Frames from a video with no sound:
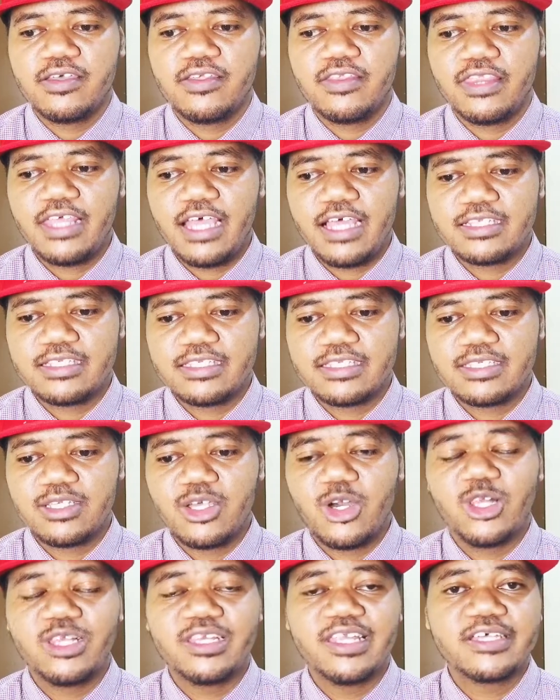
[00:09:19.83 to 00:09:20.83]
that
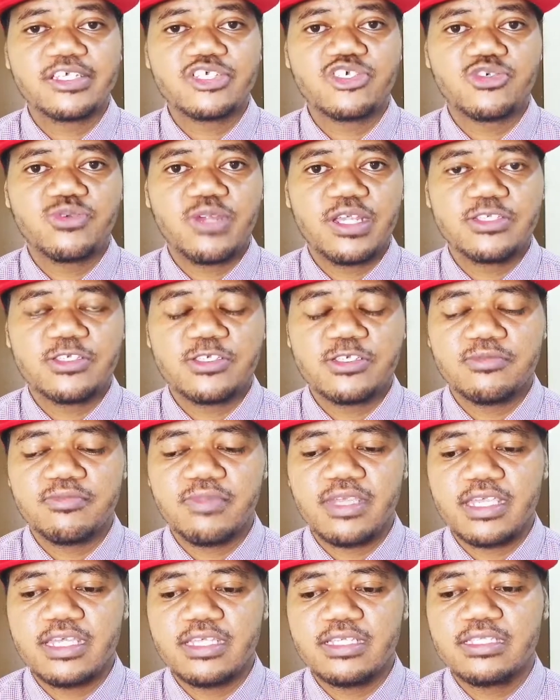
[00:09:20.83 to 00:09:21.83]
collects
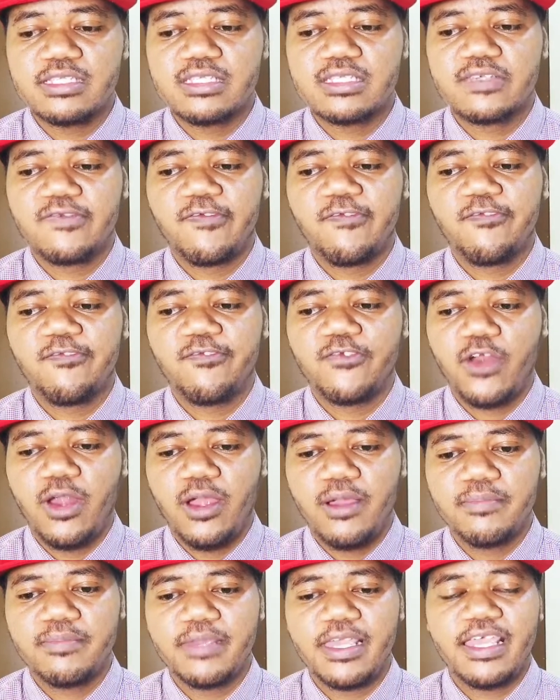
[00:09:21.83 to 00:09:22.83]
resumes
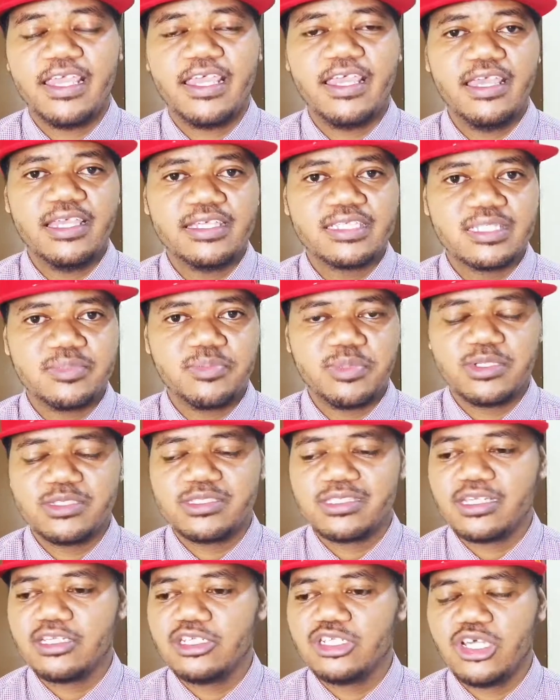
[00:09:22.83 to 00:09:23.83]
from
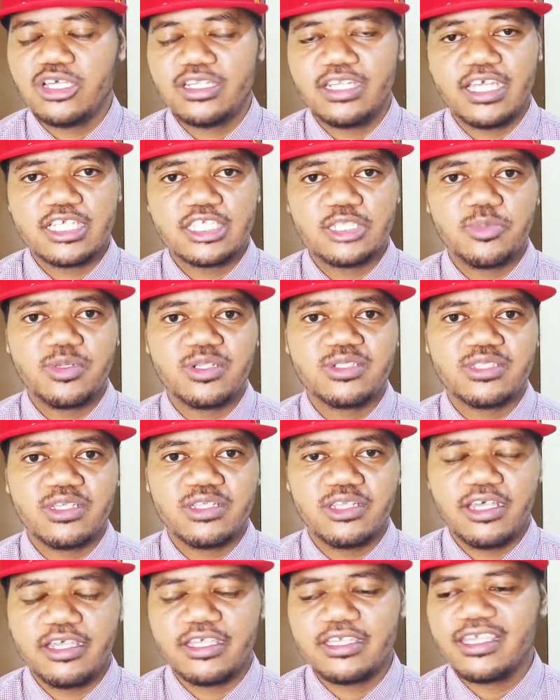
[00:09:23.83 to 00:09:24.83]
experts and non-experts
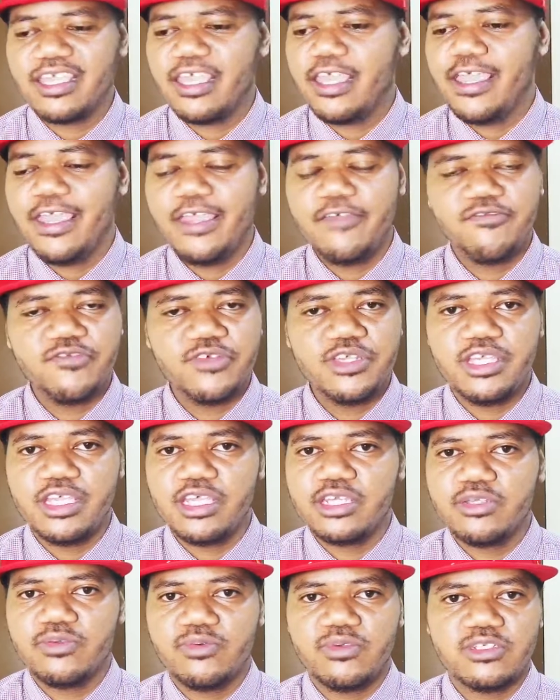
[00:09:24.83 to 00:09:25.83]
alike.
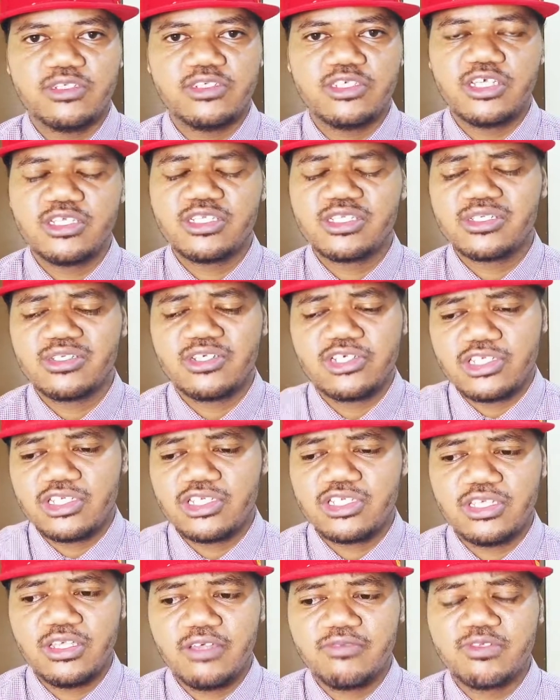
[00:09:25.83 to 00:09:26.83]
Anyone, just
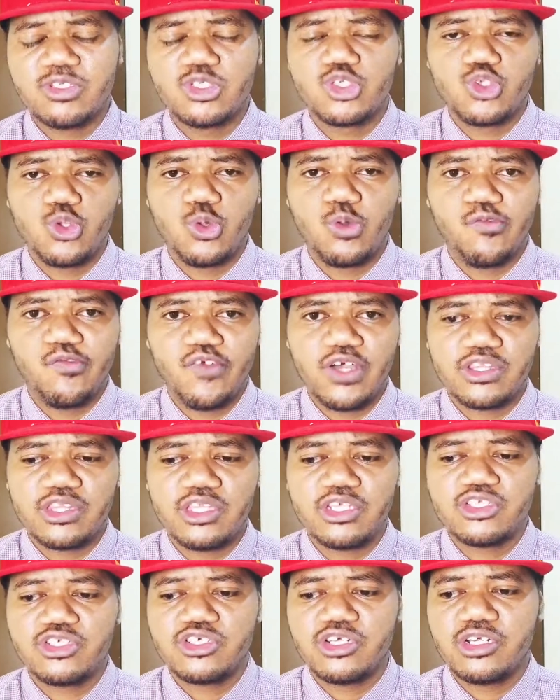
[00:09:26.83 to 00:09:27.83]
courtesy of the sole
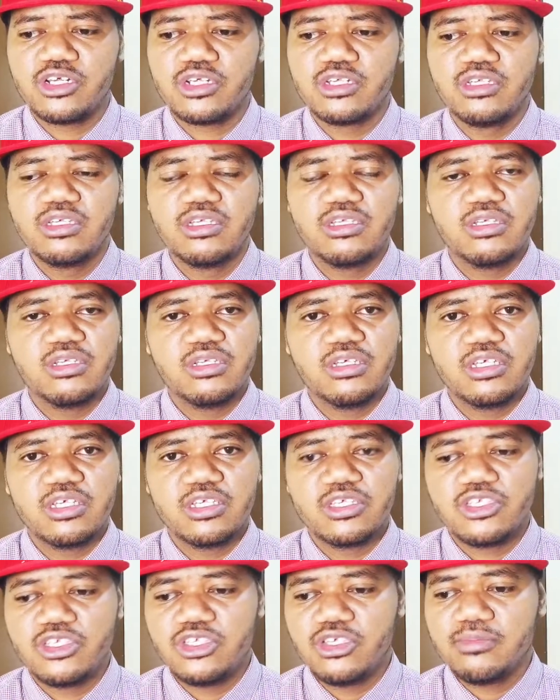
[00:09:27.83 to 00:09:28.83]
fact that you're
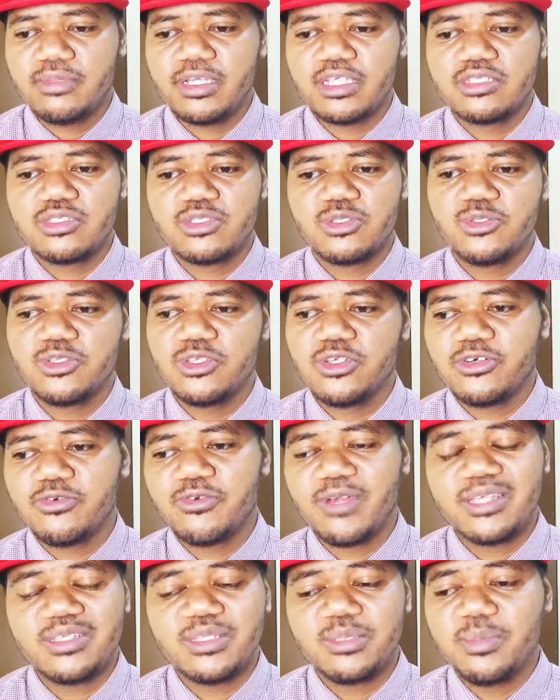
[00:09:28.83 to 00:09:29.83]
a human. So your
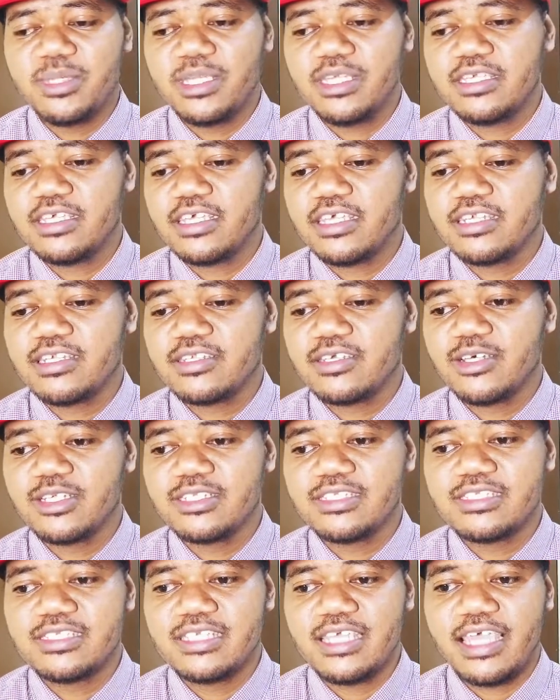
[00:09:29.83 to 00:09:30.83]
resume can
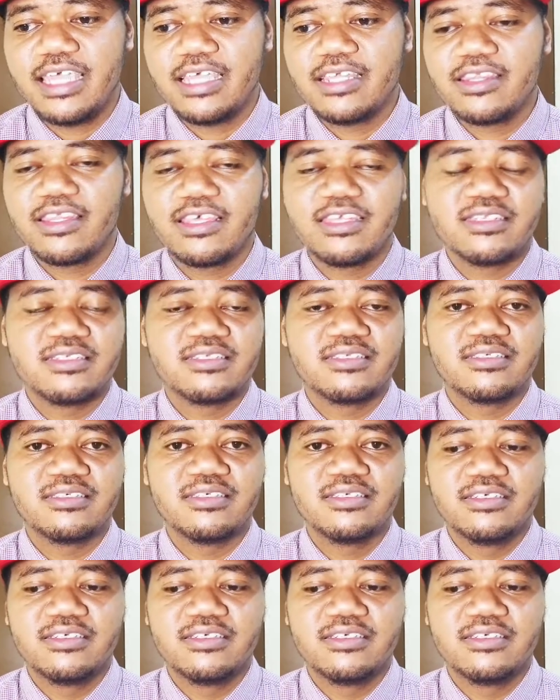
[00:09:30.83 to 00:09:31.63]
contain that,